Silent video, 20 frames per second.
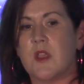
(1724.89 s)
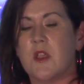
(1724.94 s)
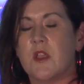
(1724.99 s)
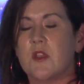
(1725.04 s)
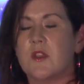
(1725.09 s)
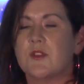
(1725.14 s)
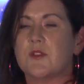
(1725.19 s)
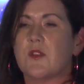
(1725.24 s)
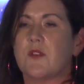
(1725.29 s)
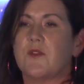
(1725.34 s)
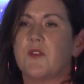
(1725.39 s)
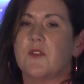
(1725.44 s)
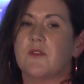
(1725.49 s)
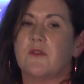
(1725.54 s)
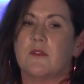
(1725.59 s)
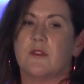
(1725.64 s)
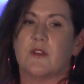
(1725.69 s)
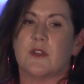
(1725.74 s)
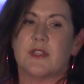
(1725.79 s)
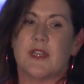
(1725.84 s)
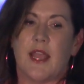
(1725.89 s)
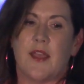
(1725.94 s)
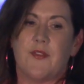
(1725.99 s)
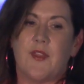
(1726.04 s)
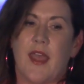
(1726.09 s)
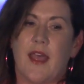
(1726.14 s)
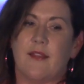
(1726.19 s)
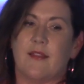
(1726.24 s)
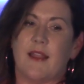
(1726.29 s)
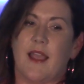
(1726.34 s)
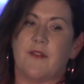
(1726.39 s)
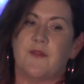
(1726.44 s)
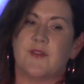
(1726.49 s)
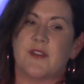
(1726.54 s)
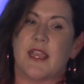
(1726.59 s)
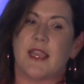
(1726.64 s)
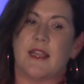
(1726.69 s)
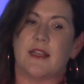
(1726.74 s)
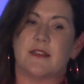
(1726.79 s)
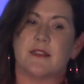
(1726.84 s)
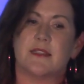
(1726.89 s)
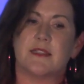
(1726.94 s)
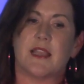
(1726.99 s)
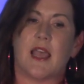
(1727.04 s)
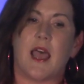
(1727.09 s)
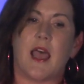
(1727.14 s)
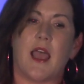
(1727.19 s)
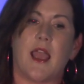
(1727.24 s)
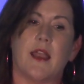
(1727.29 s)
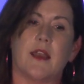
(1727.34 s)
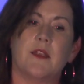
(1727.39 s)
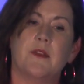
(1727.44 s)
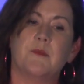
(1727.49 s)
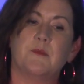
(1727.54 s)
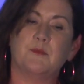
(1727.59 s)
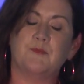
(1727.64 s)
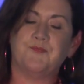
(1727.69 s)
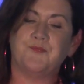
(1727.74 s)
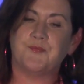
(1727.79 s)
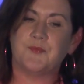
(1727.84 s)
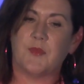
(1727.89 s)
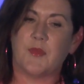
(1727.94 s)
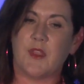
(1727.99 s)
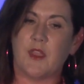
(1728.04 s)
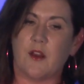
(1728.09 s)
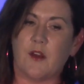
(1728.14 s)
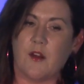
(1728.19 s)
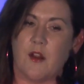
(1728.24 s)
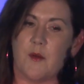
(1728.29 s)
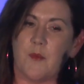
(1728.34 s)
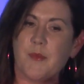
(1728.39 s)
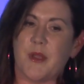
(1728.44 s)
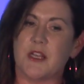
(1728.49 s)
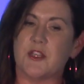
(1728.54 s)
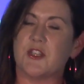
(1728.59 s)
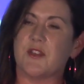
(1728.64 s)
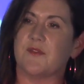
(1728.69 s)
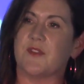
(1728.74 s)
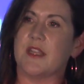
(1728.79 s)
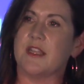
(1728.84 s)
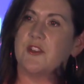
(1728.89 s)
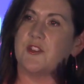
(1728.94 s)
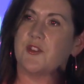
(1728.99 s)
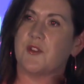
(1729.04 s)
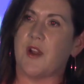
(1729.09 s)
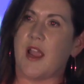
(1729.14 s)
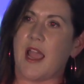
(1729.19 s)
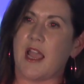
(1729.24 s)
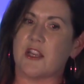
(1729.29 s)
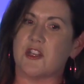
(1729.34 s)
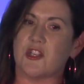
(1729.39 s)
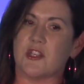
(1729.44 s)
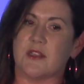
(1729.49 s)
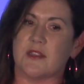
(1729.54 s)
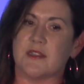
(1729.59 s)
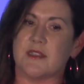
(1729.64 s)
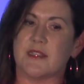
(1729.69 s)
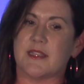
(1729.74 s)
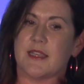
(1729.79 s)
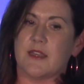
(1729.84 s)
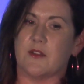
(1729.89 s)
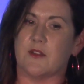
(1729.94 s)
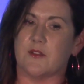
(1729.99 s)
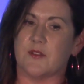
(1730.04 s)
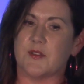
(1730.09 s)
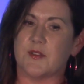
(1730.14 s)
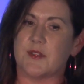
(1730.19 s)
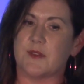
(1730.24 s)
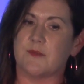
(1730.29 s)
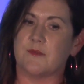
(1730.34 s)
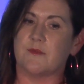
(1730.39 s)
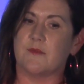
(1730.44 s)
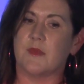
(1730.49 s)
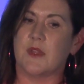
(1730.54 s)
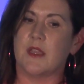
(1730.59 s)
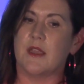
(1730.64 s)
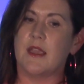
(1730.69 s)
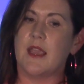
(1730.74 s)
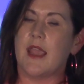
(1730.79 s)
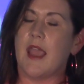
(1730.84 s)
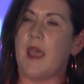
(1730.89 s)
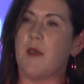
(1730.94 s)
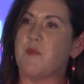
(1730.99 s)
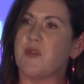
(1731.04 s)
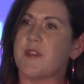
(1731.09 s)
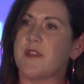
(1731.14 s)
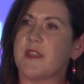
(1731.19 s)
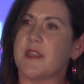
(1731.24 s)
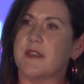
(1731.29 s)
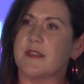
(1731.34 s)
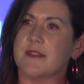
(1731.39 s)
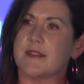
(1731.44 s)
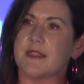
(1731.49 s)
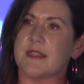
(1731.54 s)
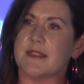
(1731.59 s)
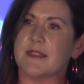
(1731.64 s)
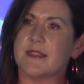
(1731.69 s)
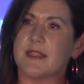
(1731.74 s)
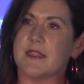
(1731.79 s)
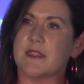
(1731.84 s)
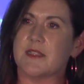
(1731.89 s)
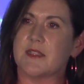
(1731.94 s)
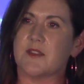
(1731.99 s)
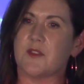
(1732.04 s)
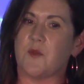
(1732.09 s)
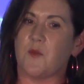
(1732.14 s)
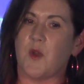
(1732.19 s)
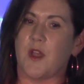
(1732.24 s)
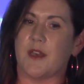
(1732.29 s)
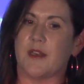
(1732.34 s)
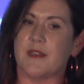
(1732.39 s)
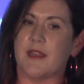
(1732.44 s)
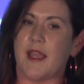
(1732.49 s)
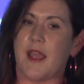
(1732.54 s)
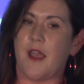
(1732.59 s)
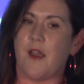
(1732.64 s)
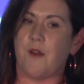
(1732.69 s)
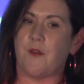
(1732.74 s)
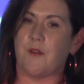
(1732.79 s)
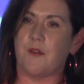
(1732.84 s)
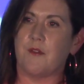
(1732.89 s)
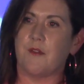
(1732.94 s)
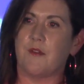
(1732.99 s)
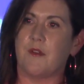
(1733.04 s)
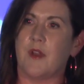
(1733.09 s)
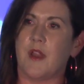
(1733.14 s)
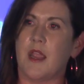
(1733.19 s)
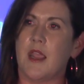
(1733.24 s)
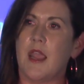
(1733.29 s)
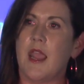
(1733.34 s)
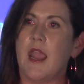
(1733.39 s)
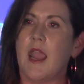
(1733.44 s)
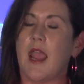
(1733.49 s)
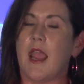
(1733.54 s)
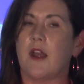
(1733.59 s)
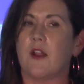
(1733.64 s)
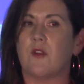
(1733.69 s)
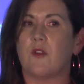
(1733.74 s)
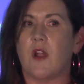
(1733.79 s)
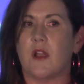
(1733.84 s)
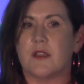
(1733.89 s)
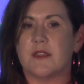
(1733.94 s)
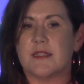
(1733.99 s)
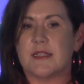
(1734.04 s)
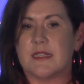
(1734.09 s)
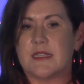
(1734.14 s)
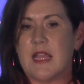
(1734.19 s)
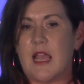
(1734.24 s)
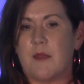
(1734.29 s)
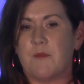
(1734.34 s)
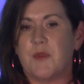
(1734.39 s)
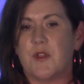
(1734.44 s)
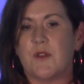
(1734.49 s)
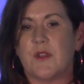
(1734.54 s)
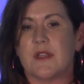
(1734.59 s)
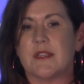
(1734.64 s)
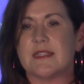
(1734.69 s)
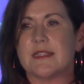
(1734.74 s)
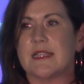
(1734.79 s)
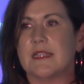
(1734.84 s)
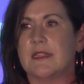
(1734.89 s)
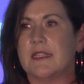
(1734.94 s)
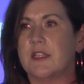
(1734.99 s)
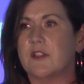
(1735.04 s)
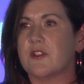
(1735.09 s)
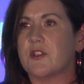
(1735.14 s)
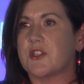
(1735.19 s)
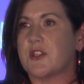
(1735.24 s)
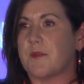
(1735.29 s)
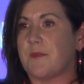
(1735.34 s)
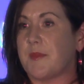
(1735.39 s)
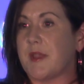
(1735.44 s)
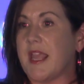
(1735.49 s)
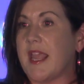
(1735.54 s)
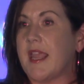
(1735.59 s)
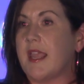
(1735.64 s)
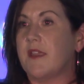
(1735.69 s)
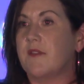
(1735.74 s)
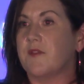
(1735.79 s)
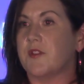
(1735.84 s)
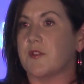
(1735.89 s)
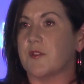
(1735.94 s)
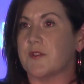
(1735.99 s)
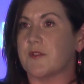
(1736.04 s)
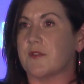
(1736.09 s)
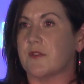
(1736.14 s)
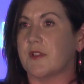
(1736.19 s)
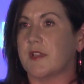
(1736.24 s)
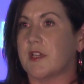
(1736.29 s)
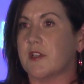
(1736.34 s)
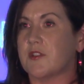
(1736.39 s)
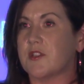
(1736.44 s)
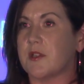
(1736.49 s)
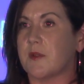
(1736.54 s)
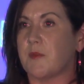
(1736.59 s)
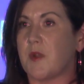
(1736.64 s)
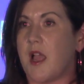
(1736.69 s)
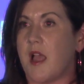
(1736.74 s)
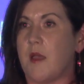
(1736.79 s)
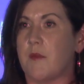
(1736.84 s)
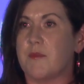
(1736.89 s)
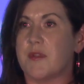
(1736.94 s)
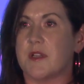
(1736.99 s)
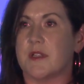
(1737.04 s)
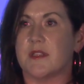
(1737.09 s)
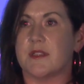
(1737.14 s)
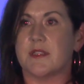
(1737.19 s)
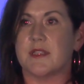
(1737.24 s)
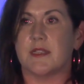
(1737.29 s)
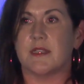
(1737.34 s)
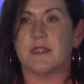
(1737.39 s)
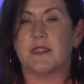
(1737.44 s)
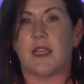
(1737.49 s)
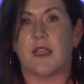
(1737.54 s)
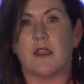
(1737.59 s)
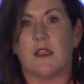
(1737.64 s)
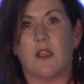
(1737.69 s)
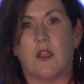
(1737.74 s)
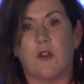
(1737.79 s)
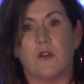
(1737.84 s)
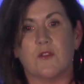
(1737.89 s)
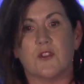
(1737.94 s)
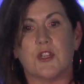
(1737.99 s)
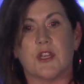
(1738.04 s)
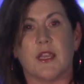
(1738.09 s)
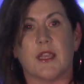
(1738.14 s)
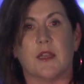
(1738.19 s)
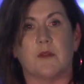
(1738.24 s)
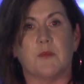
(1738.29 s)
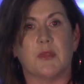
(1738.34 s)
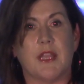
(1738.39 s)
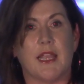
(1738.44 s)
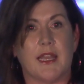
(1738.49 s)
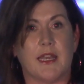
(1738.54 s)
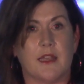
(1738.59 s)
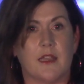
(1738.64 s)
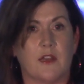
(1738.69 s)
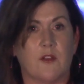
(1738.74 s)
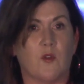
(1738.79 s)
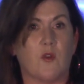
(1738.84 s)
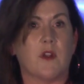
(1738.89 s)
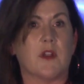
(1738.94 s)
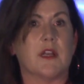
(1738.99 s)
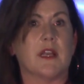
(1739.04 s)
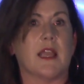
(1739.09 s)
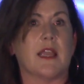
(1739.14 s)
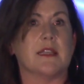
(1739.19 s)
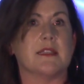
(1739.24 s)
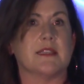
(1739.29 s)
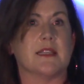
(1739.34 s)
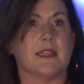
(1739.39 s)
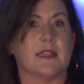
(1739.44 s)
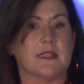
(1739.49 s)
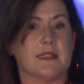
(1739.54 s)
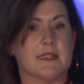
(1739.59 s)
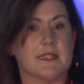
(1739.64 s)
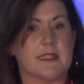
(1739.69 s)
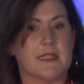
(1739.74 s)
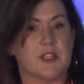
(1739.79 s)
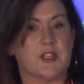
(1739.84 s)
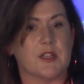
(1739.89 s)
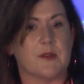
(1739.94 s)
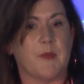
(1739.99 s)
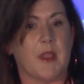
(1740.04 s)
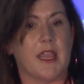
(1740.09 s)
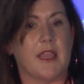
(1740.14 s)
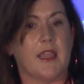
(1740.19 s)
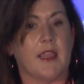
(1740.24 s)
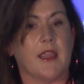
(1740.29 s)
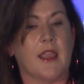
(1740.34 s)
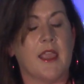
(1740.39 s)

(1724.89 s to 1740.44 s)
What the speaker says: So if you look down that left-hand side, there are a bunch of interaction skills. Empathy is the sixth one down. And across the top, you can see leadership behaviors or leadership competencies like coaching and planning and organizing and decision-making.